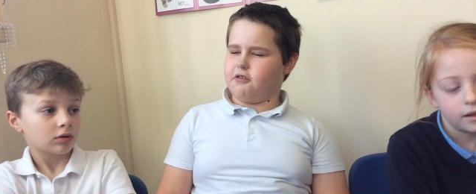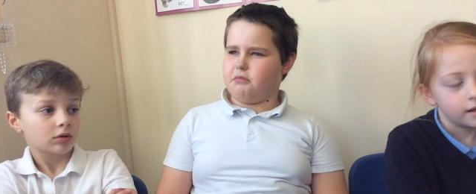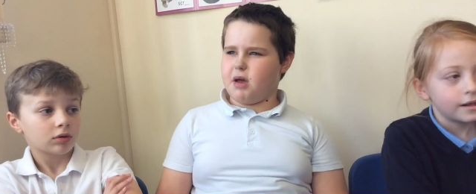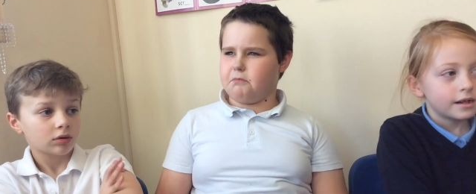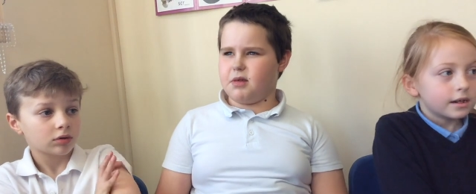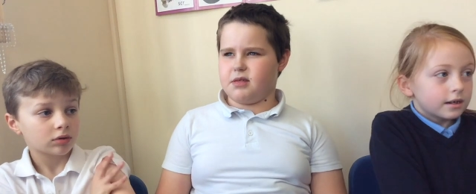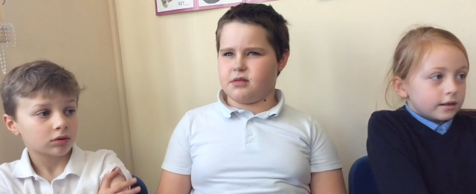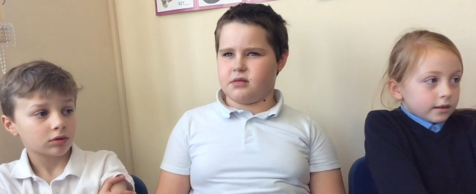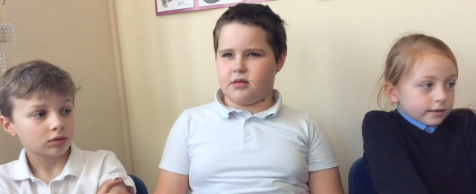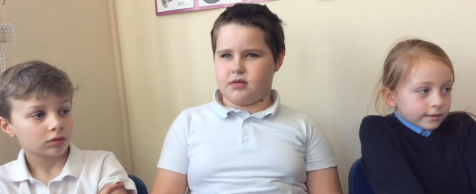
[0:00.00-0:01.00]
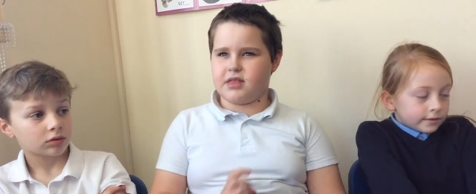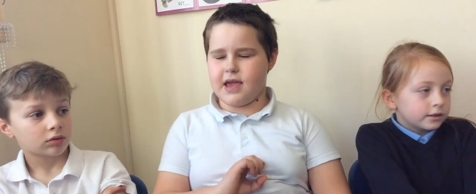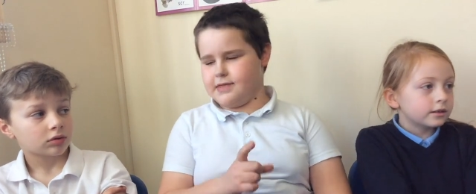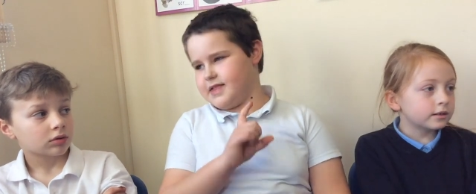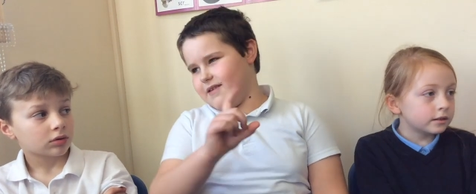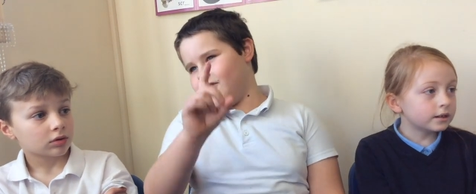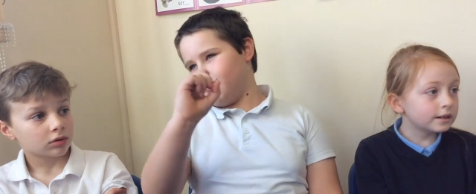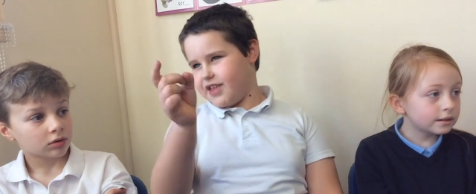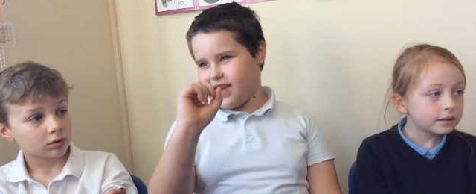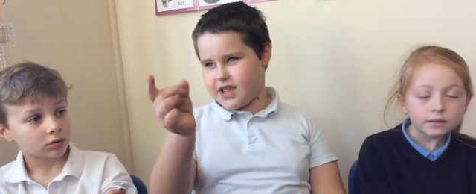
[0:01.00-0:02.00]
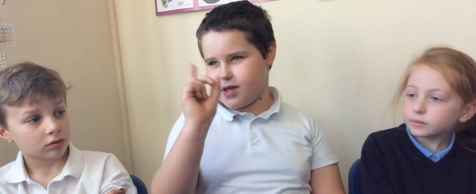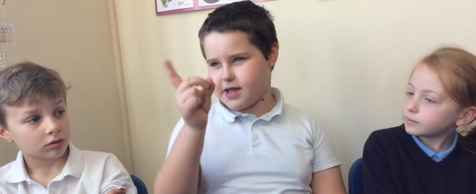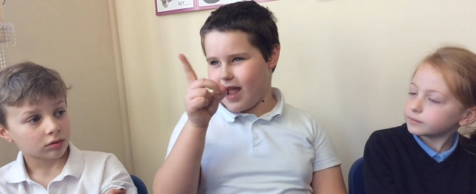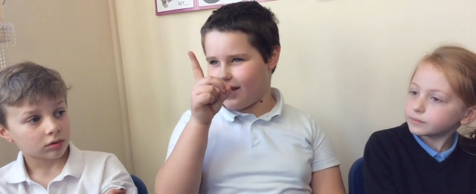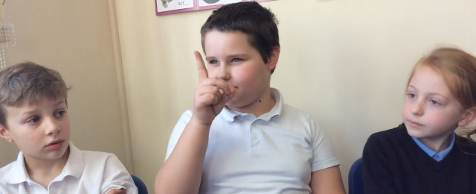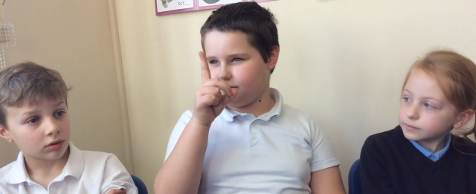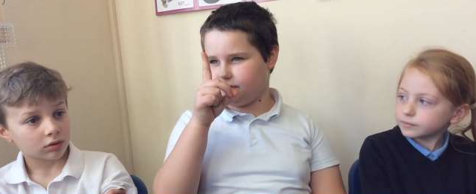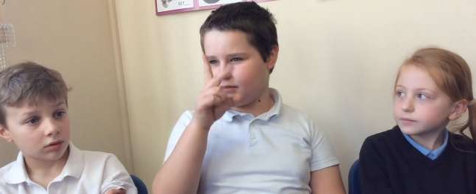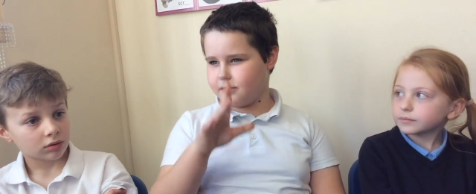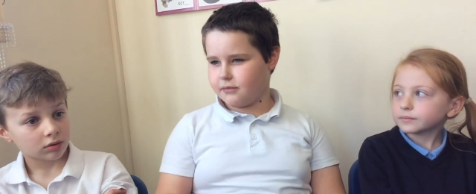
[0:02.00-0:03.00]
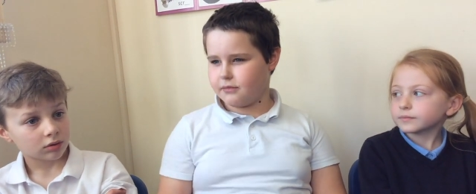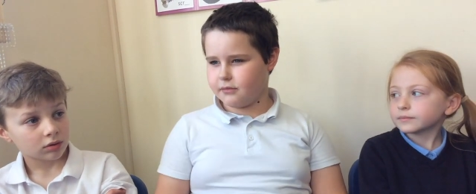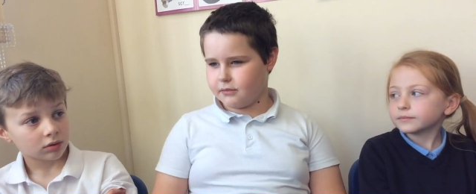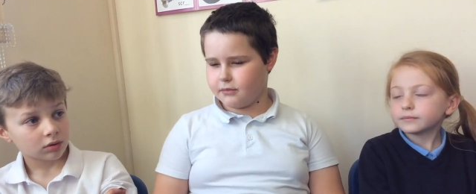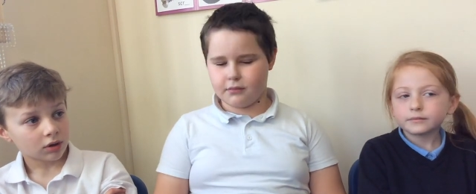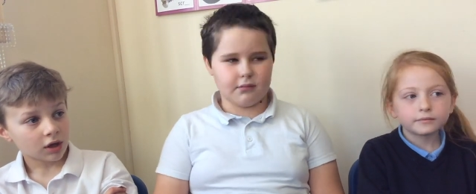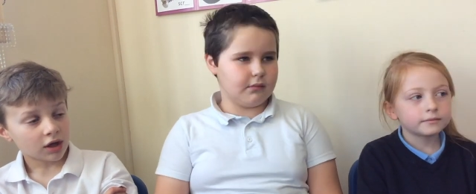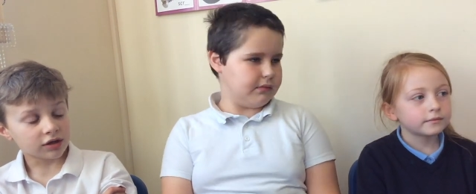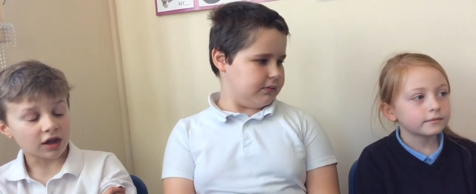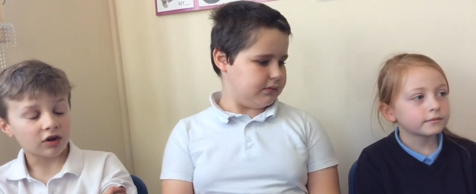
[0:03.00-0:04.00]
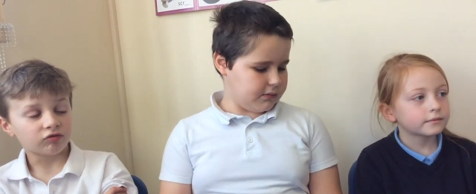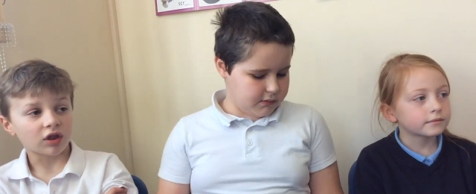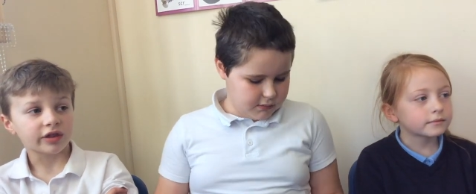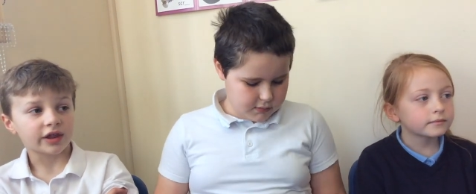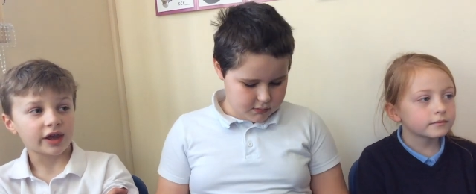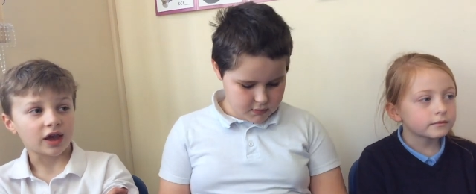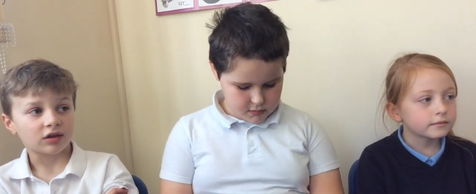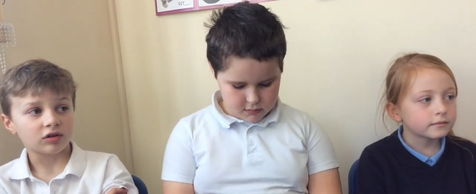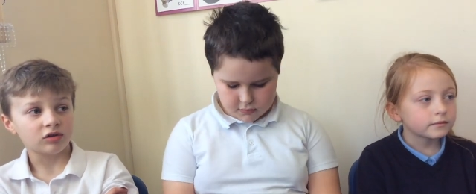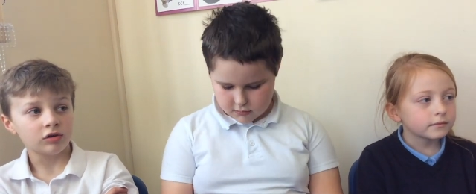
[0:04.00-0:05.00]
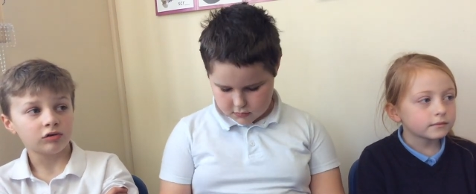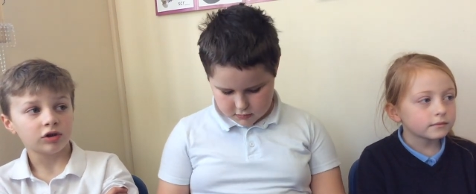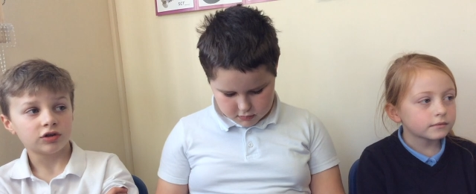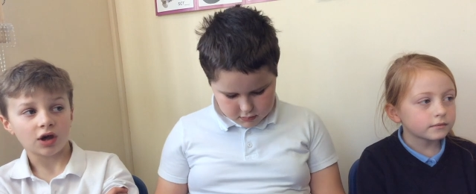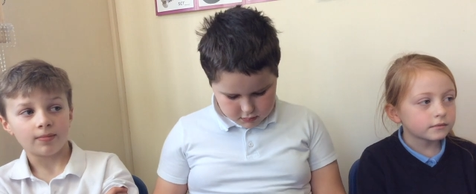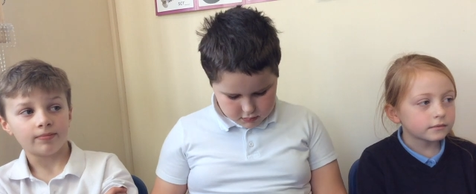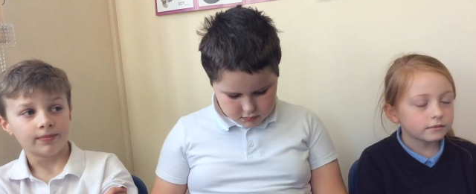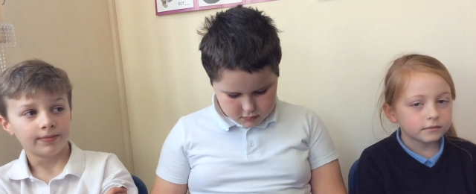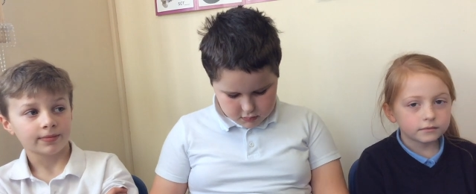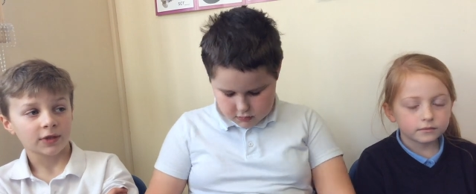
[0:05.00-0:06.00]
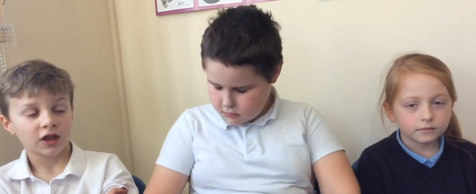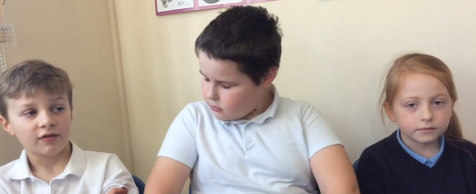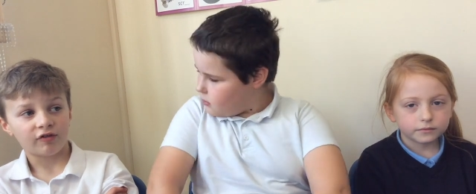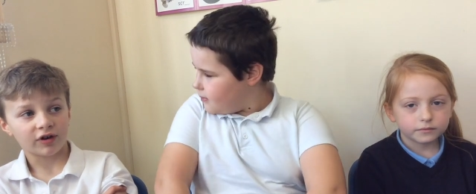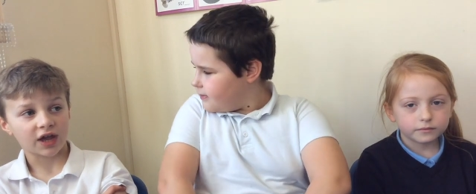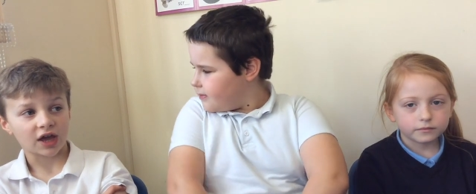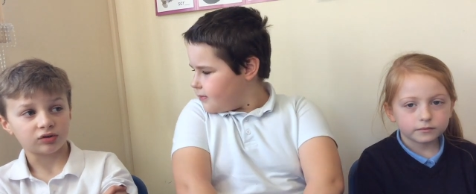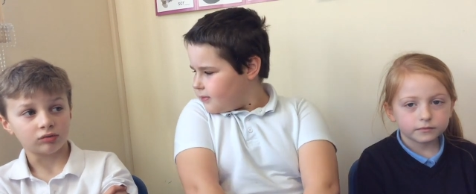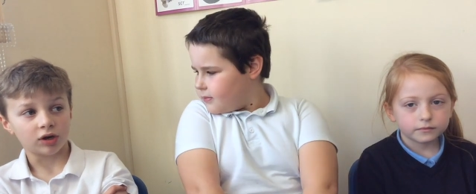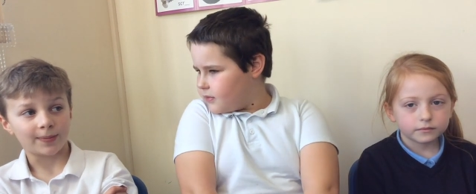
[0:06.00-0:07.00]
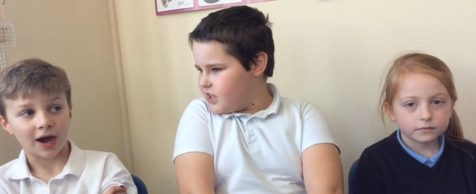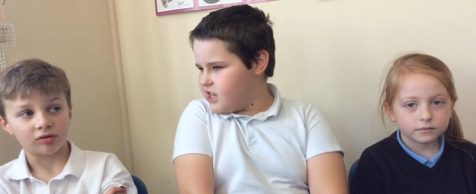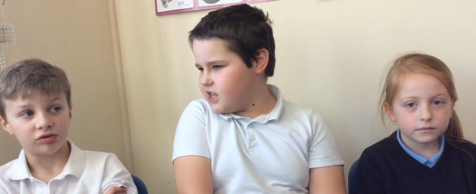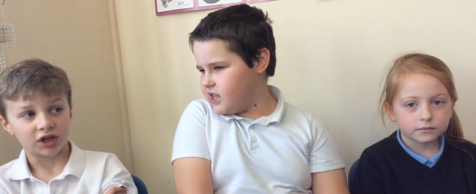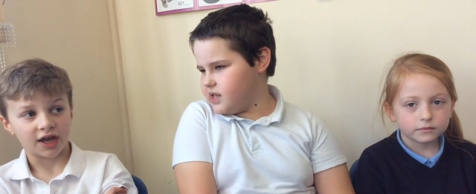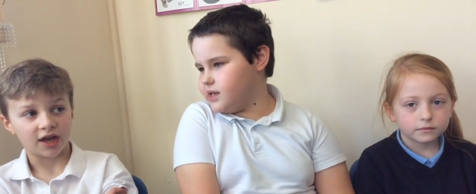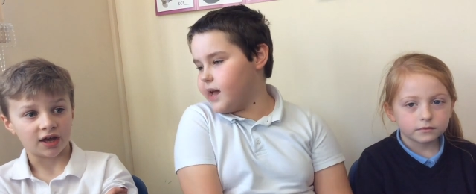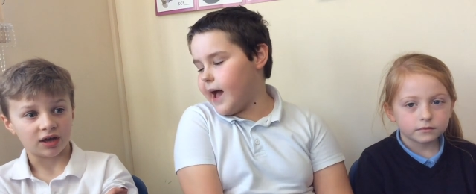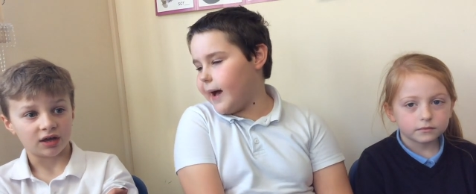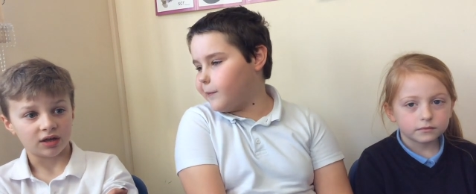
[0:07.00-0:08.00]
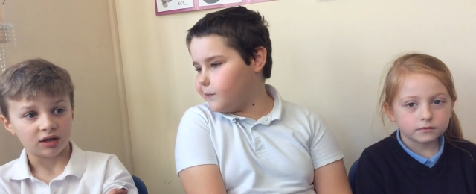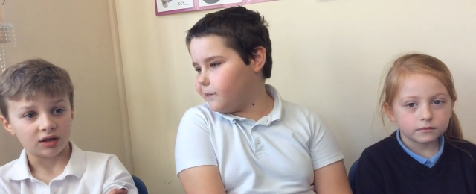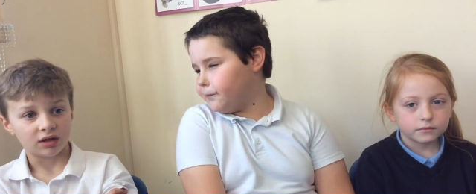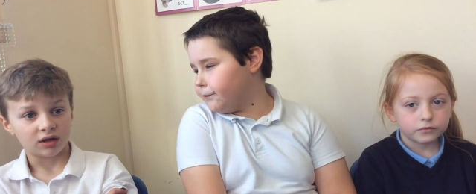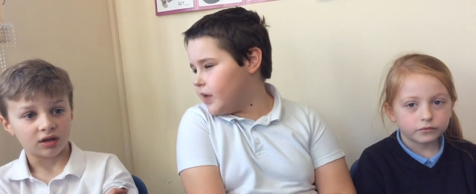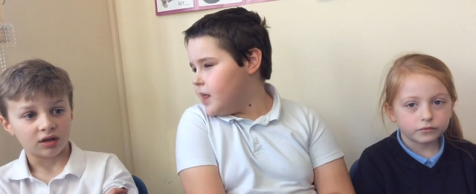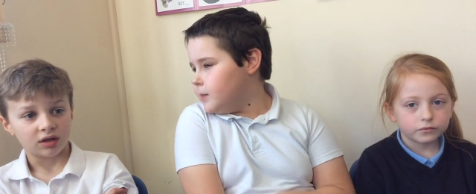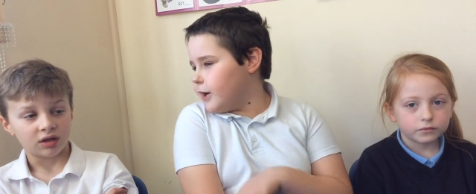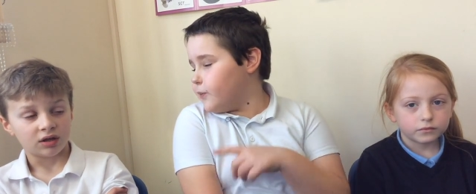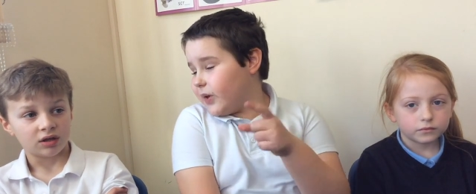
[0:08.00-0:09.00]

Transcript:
Speaker 1: remembers to stay safe on the internet.
Speaker 2: Mm-hmm. Instead of once a year, because you could um, forget all about it.
Speaker 1: Yeah,
Speaker 2: like